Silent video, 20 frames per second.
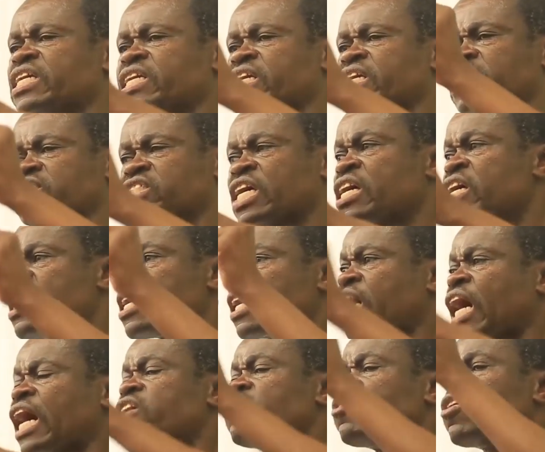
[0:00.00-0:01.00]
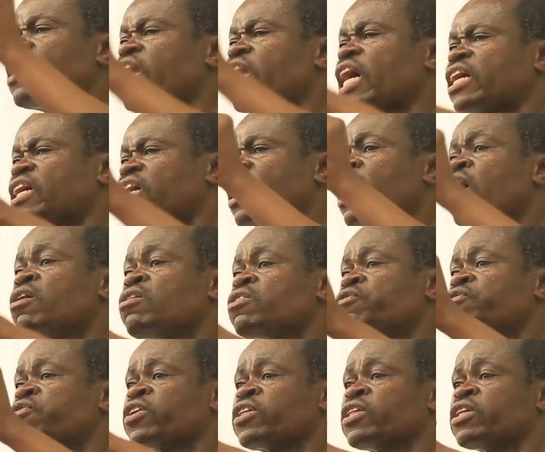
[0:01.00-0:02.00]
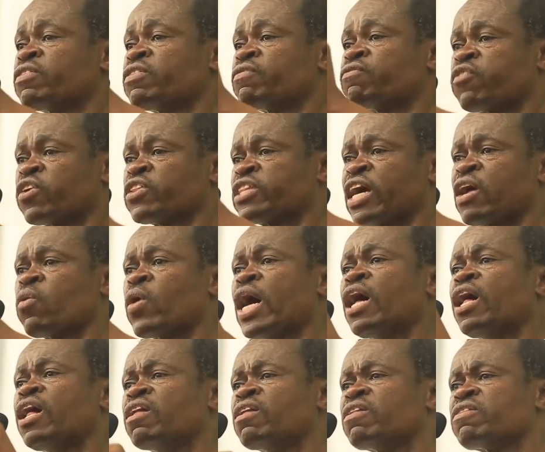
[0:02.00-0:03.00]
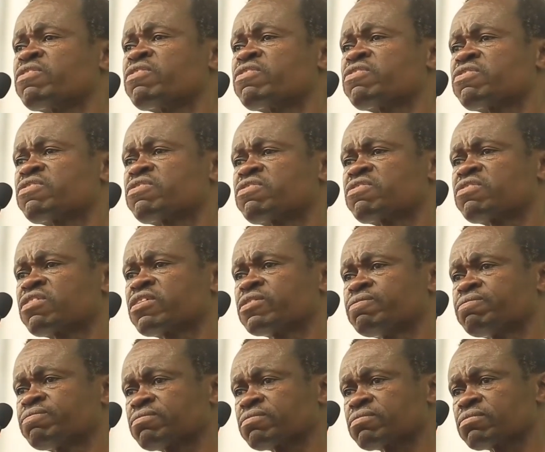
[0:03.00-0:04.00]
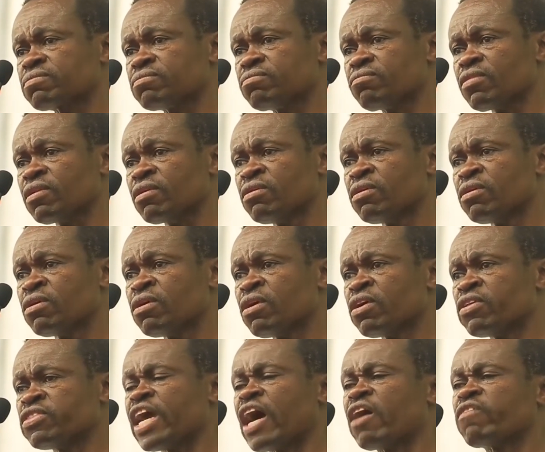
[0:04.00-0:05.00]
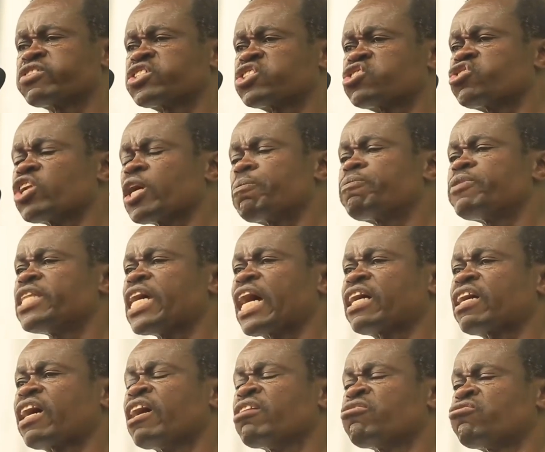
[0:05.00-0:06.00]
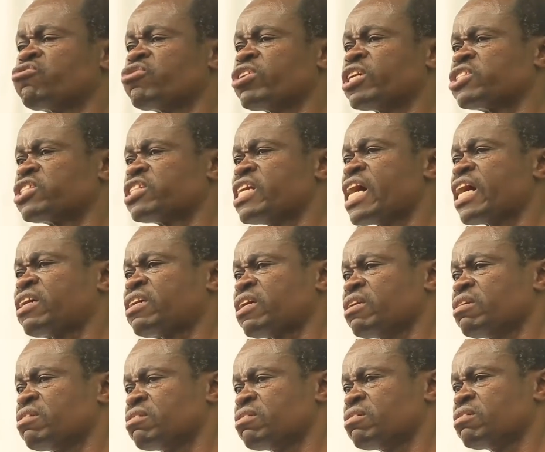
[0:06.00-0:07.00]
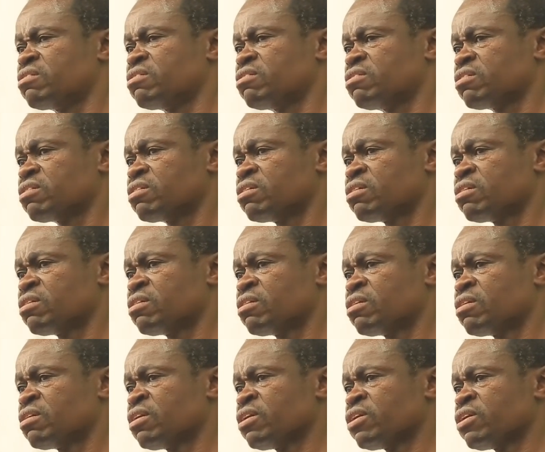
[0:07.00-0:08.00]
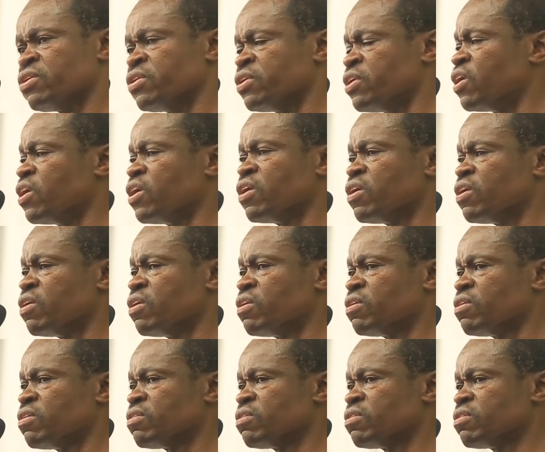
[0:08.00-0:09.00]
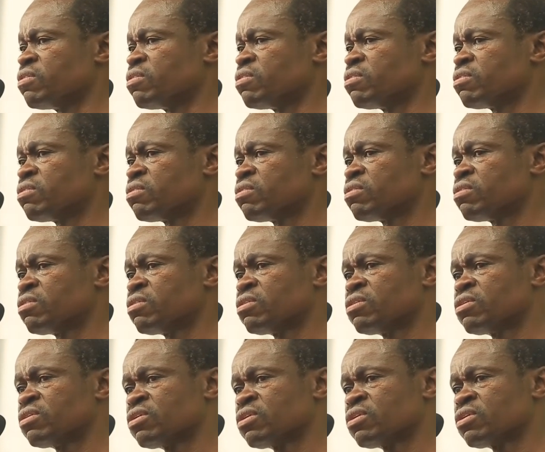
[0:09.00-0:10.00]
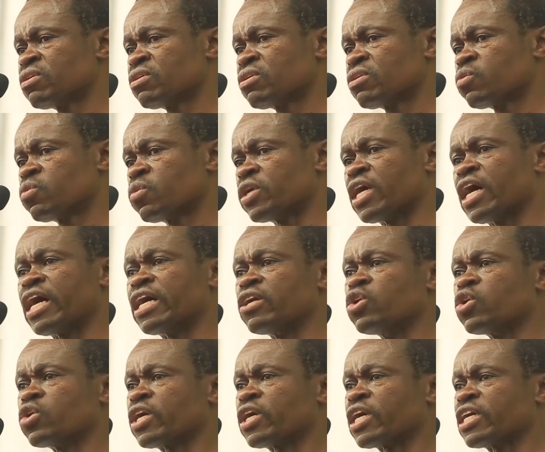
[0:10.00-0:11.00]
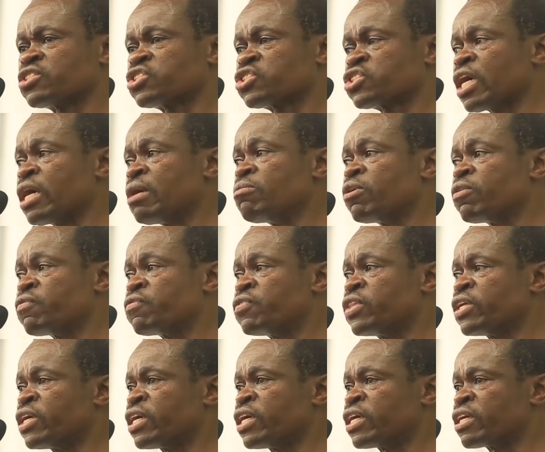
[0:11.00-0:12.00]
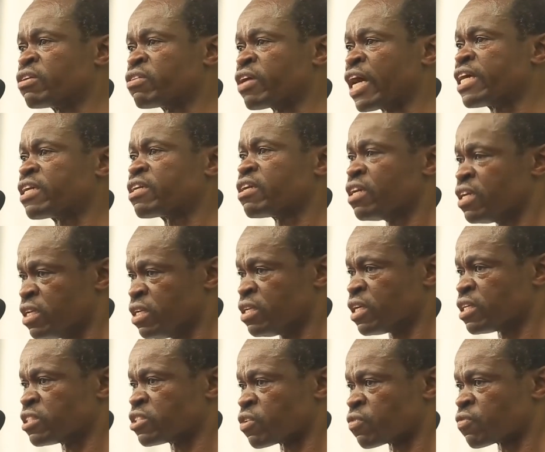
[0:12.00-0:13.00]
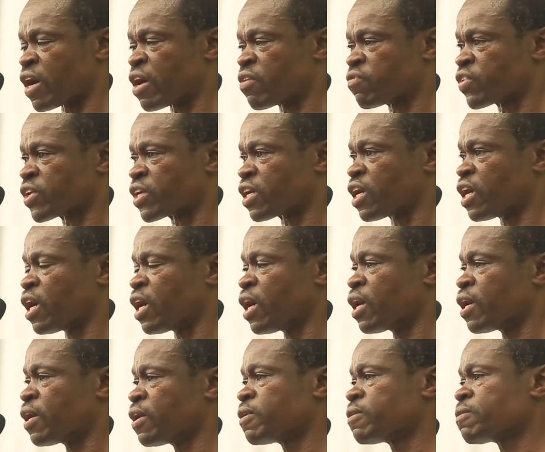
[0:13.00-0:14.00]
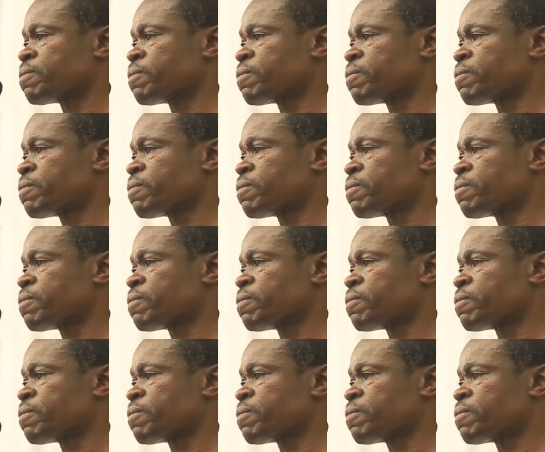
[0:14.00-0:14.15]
leaders cannot account for their wealth. They have stripped their countries naked. You know, when I look at some of the great leaders of Africa,